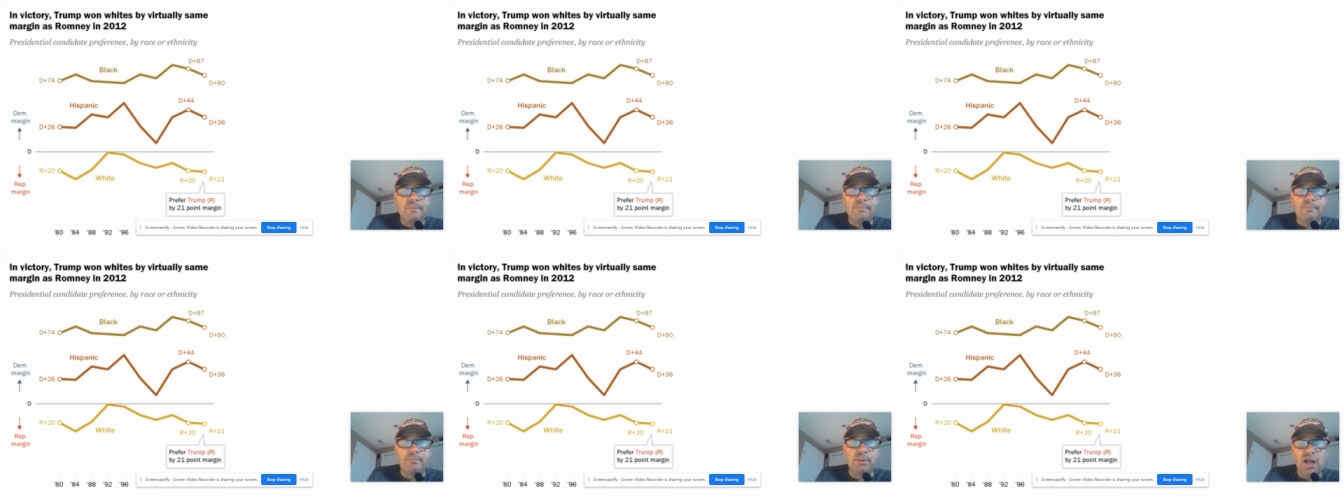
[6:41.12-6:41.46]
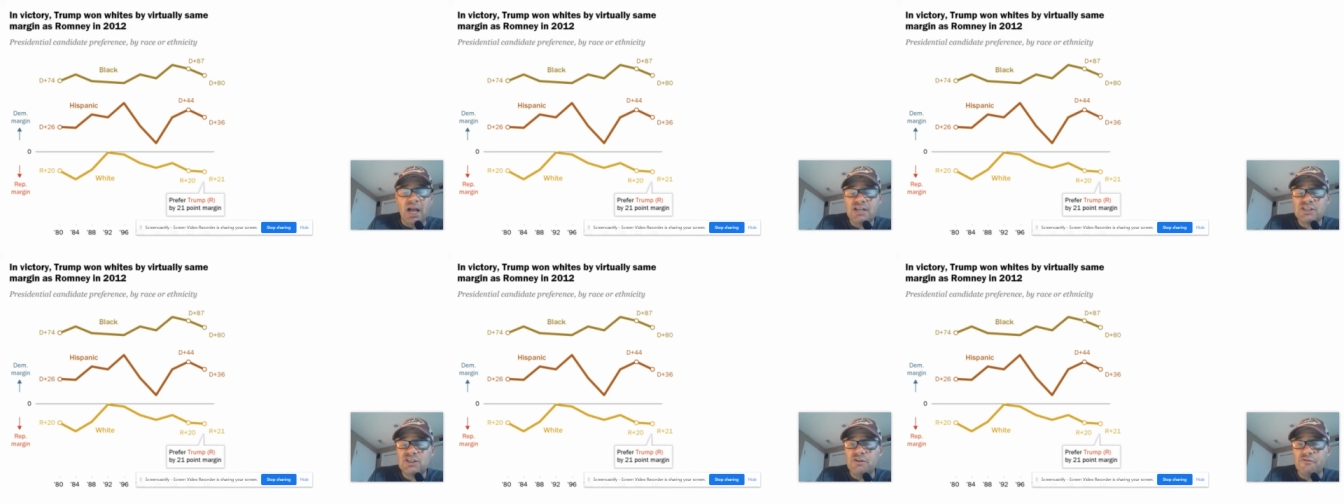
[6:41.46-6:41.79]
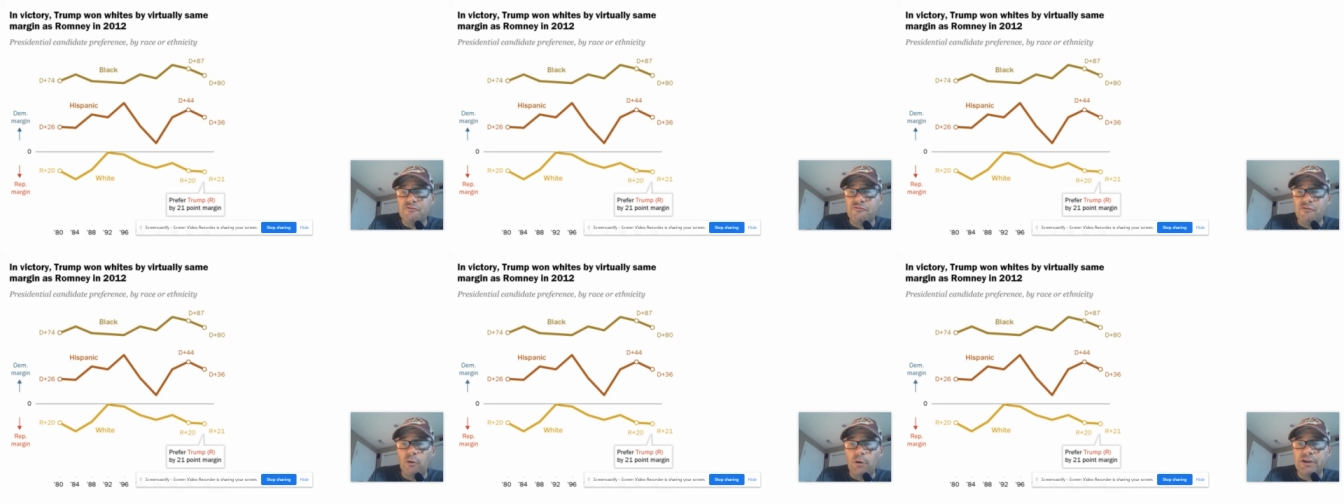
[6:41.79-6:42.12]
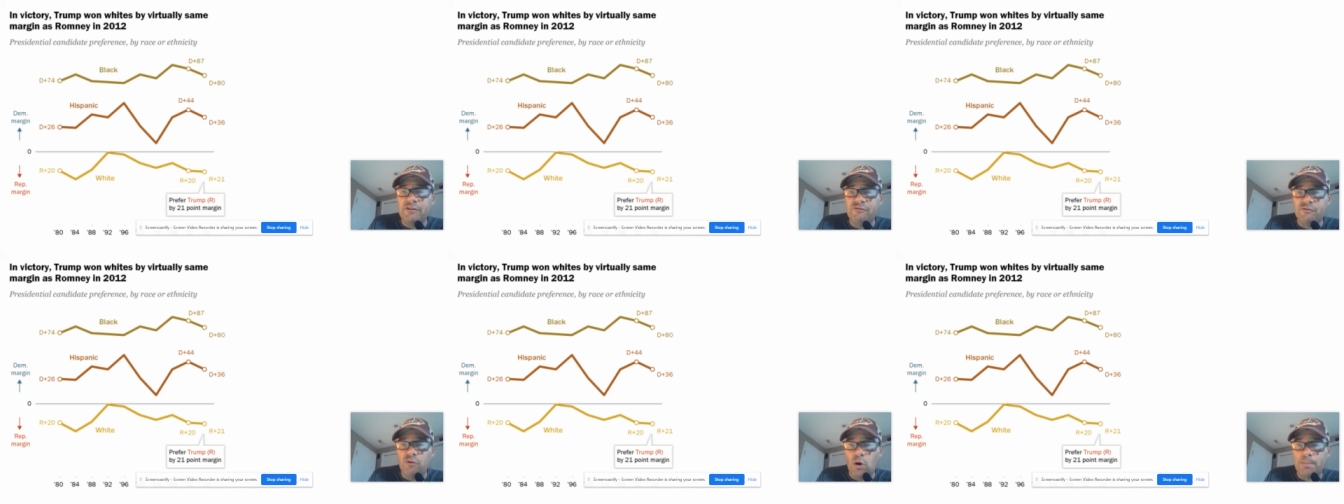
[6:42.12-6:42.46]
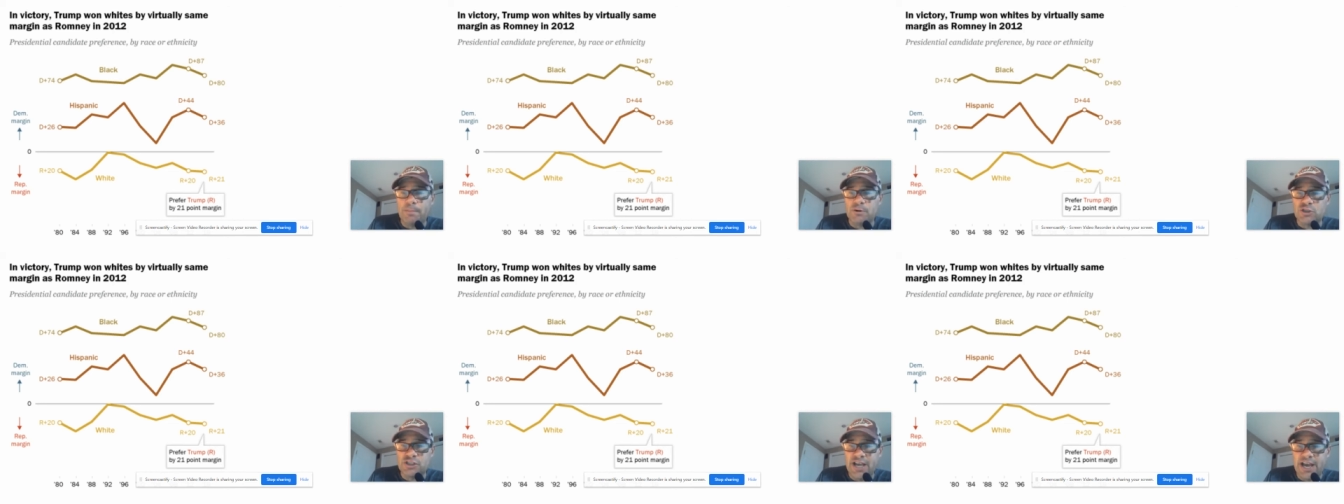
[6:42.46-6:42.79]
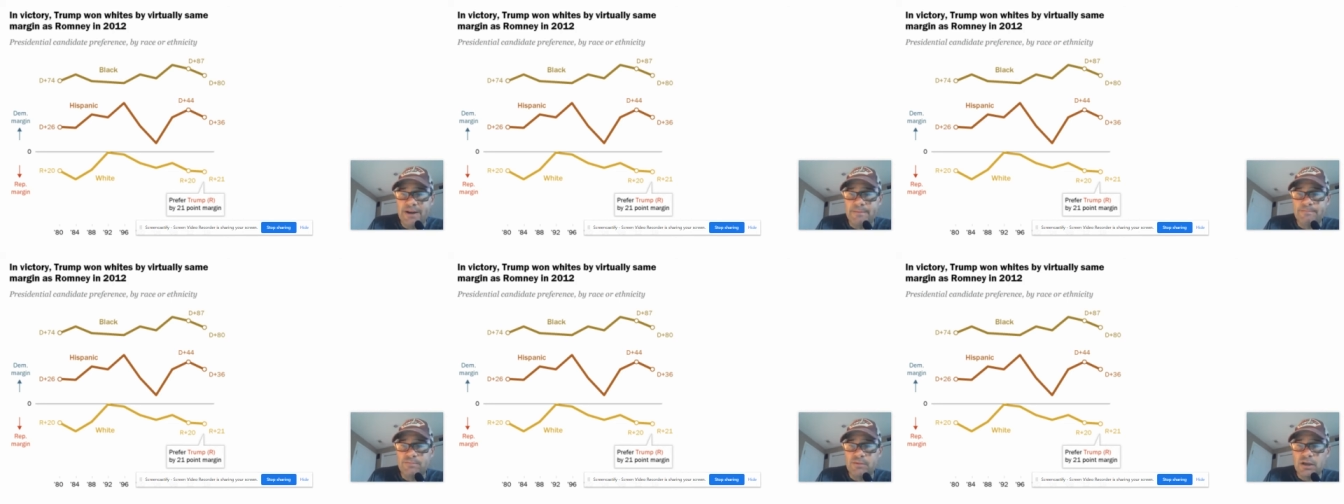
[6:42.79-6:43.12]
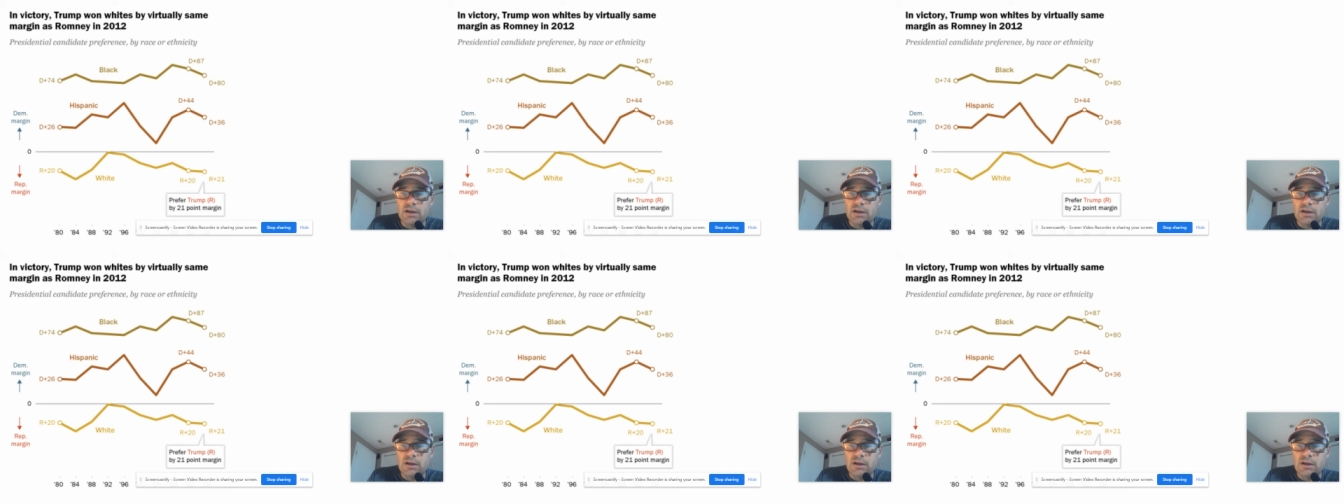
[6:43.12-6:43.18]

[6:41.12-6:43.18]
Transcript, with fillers: plus 44%,